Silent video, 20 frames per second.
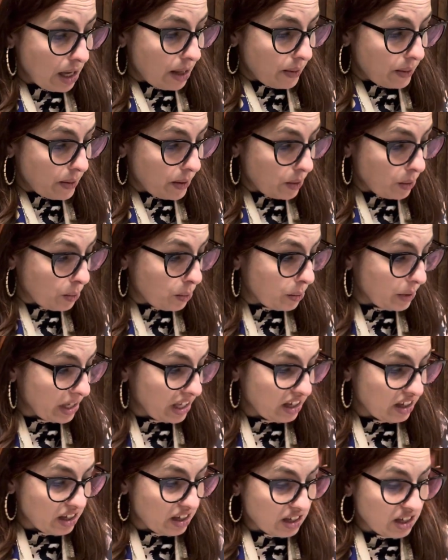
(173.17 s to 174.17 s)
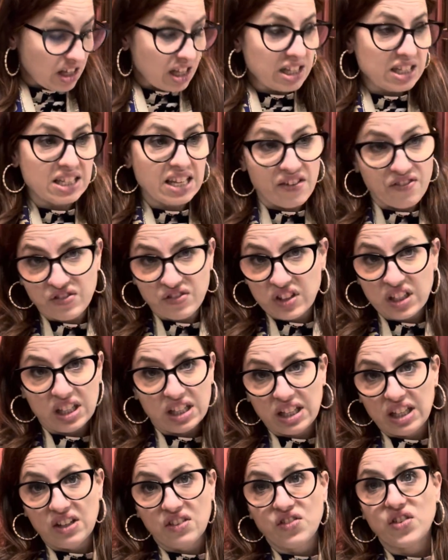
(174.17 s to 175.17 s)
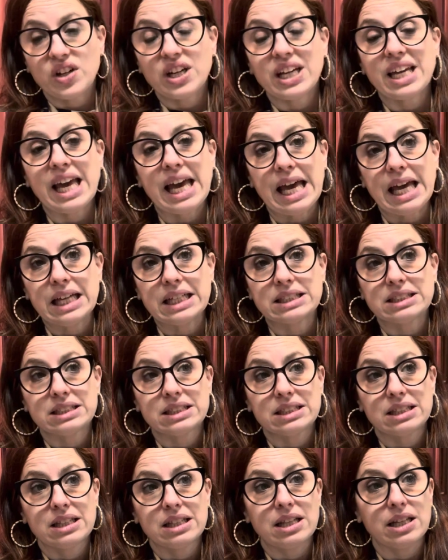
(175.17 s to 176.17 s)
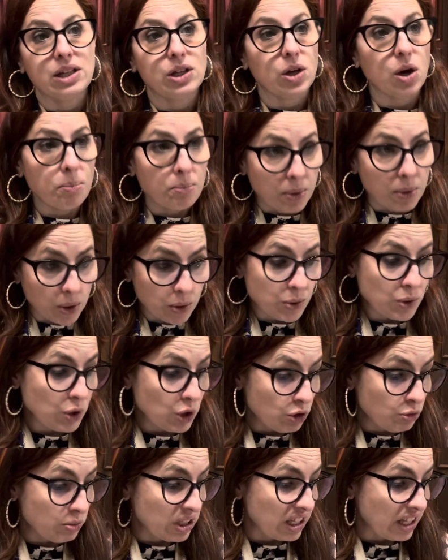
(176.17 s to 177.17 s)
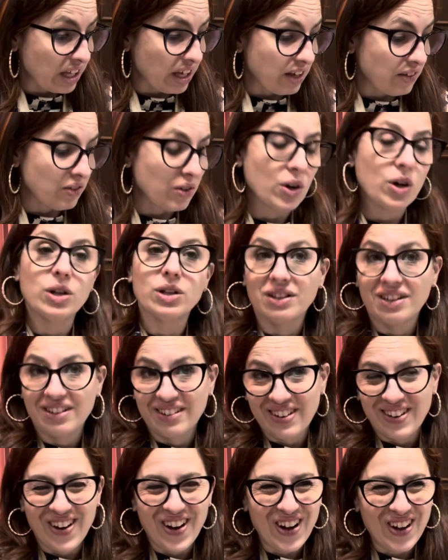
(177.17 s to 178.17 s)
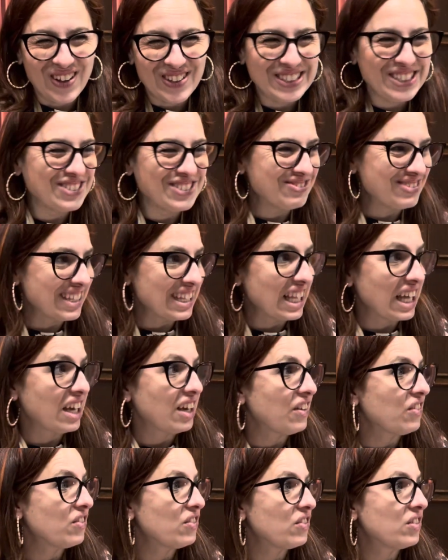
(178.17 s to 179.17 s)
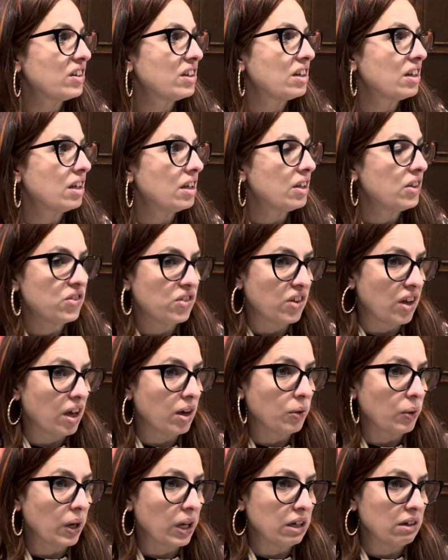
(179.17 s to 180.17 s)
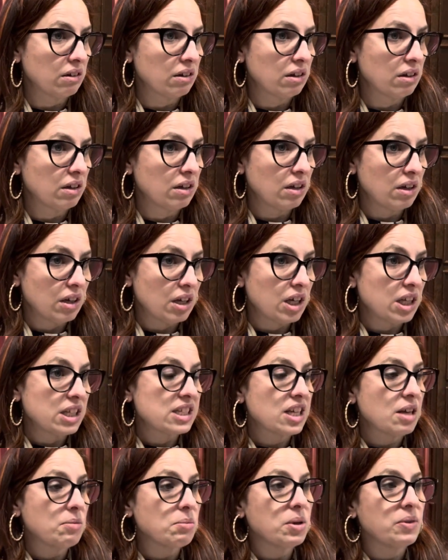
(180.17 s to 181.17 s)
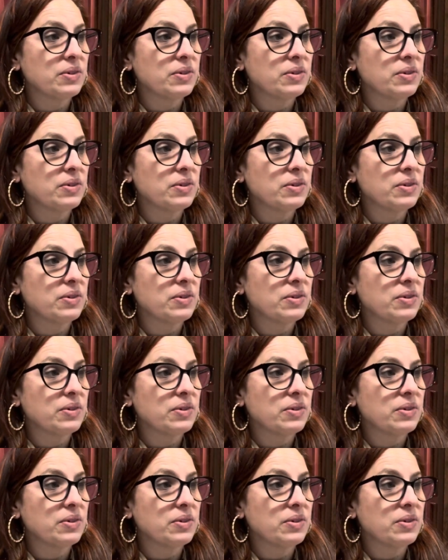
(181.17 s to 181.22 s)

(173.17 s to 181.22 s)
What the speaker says: that we definitely forget that most human life, all human life, is sacred. Some of